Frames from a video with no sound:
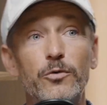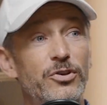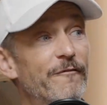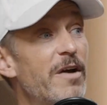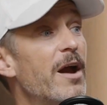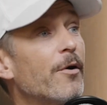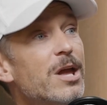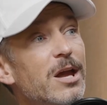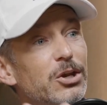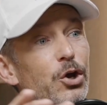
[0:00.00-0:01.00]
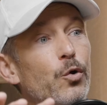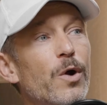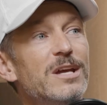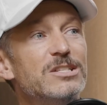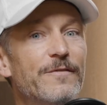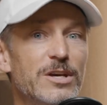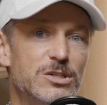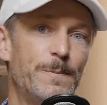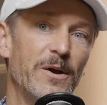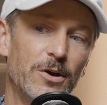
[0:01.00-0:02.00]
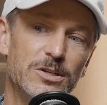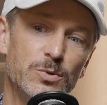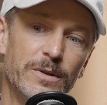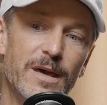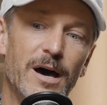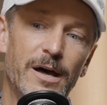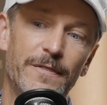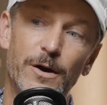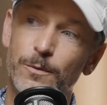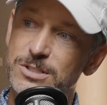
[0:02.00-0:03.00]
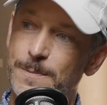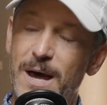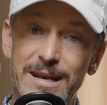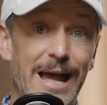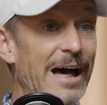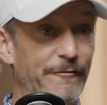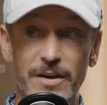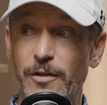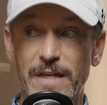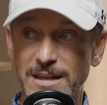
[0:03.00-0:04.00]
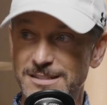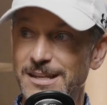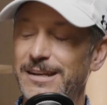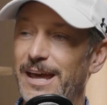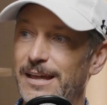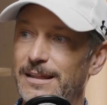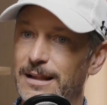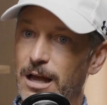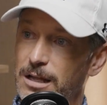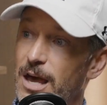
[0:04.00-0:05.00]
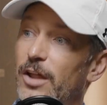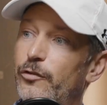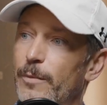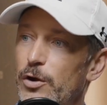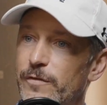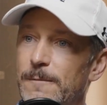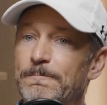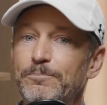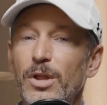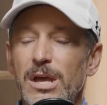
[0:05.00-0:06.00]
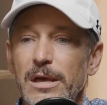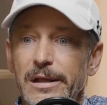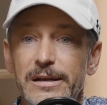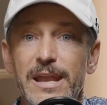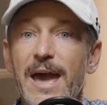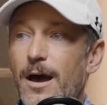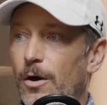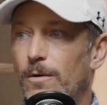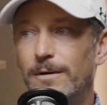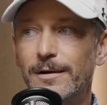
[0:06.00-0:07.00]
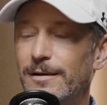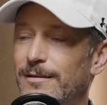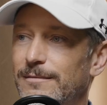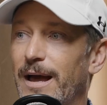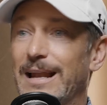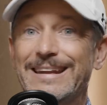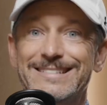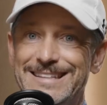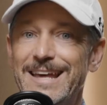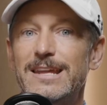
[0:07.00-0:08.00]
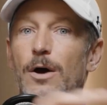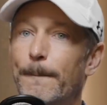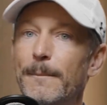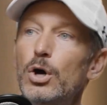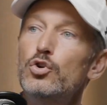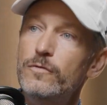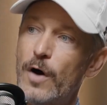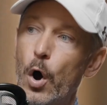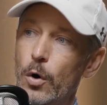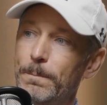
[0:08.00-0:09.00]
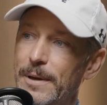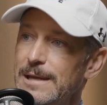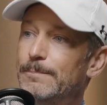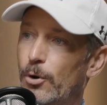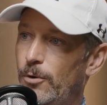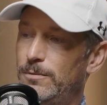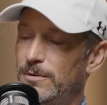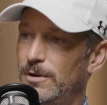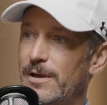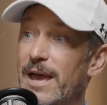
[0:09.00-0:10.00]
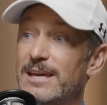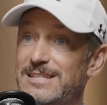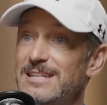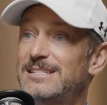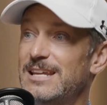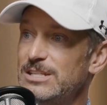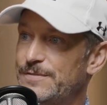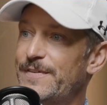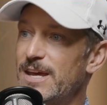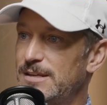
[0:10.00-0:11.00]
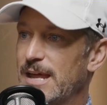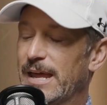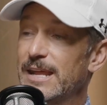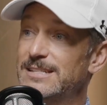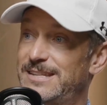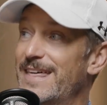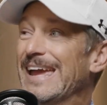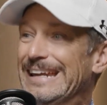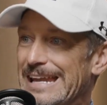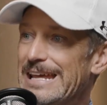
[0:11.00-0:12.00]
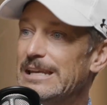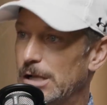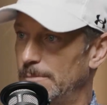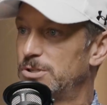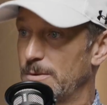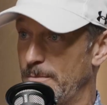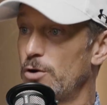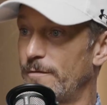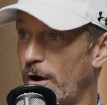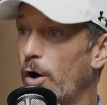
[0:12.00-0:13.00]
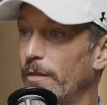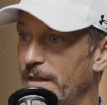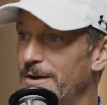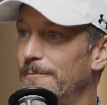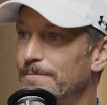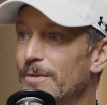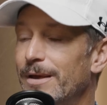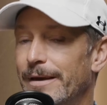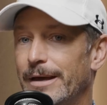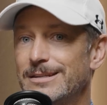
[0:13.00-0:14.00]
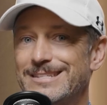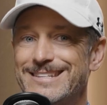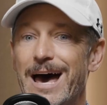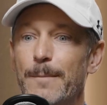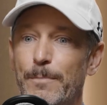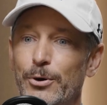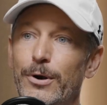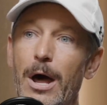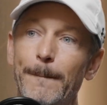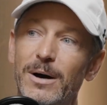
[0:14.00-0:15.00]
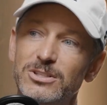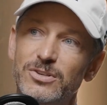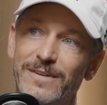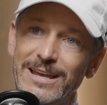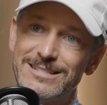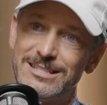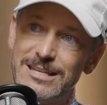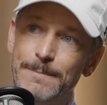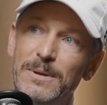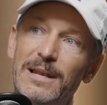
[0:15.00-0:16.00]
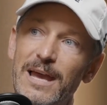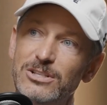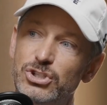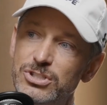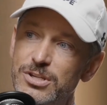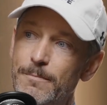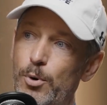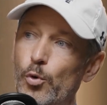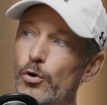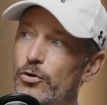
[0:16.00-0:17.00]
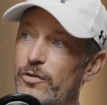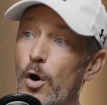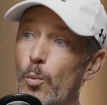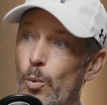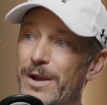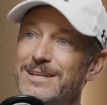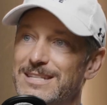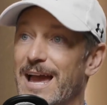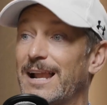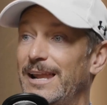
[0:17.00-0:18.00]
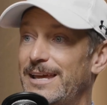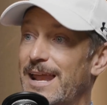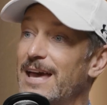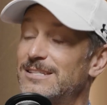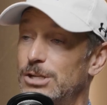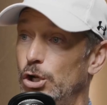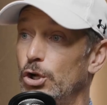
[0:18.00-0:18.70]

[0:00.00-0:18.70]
To varying degrees of experience with God, they're responding. I felt that Sunday. Like God's moving. Now, let's let him move on people as he sees fit and as they need him to move on them. And let's not put a bunch of stipulations and borders on what exactly it has to